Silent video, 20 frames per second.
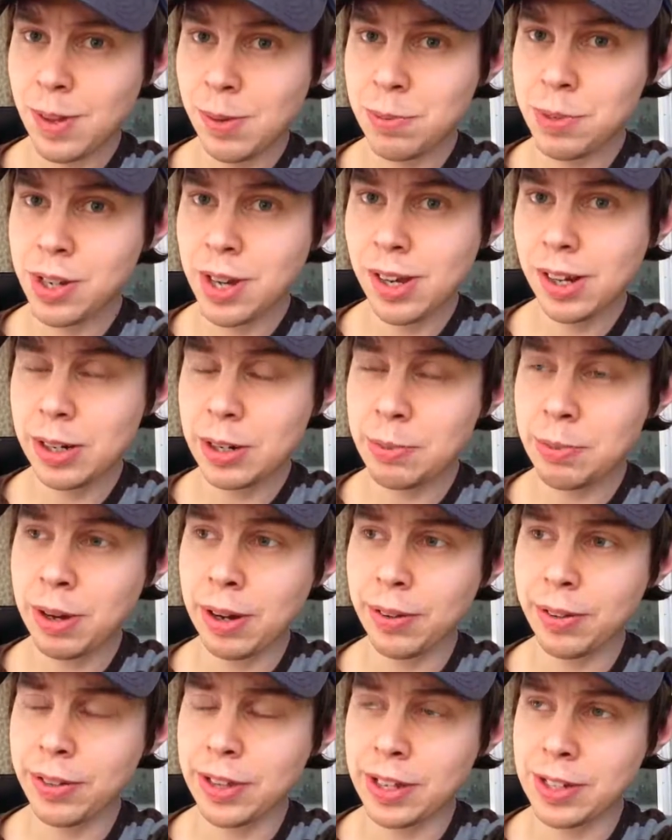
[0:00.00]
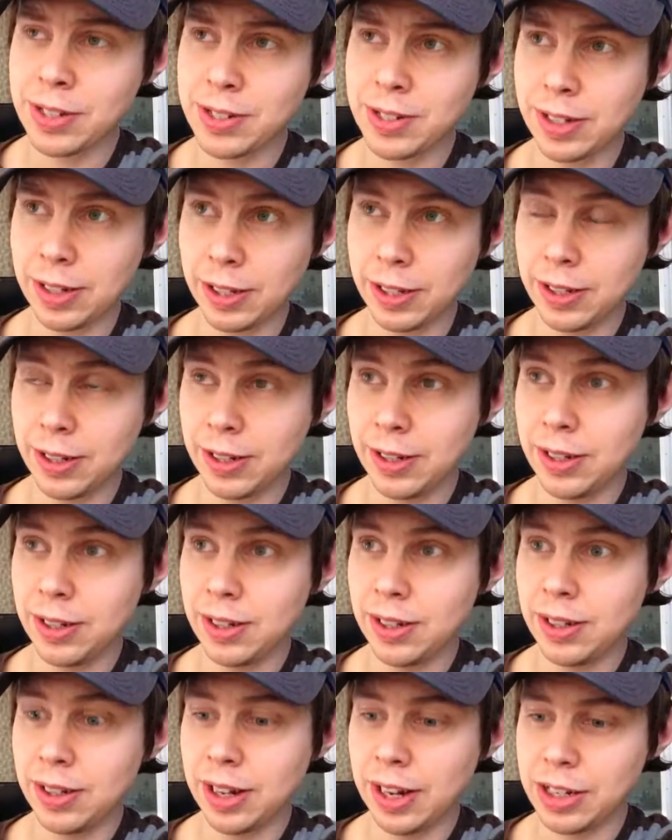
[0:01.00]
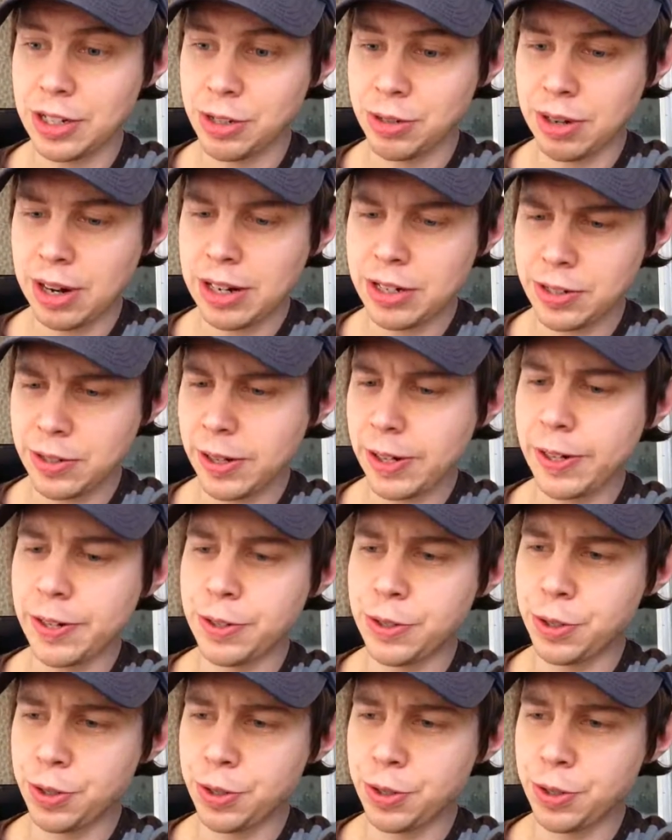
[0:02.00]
I'm talking about things like hydrogenated